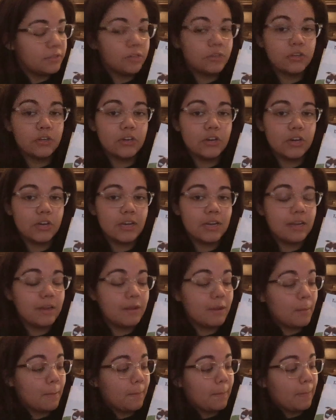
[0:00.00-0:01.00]
Good.
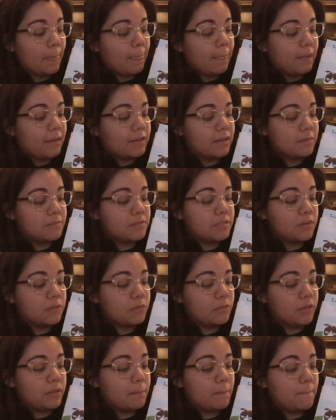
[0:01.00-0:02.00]
It comes in
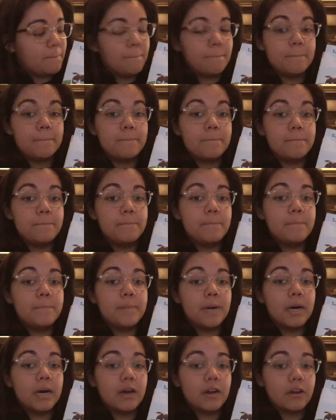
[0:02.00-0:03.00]
with
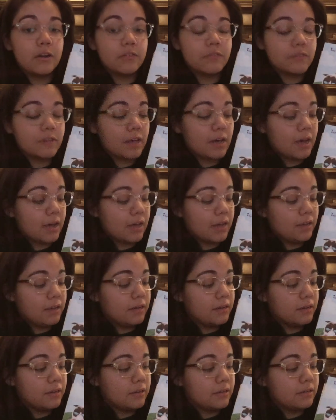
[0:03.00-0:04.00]
butterfly
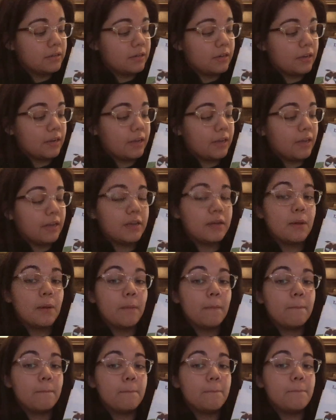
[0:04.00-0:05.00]
and
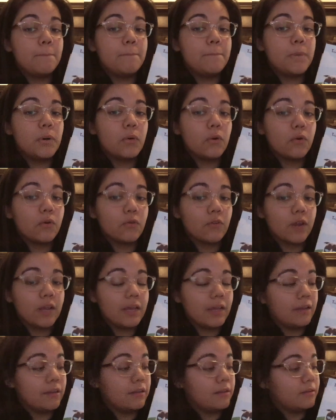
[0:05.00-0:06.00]

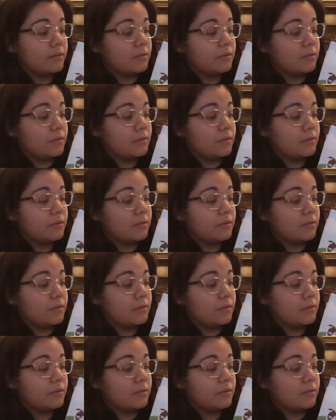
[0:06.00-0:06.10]
boring.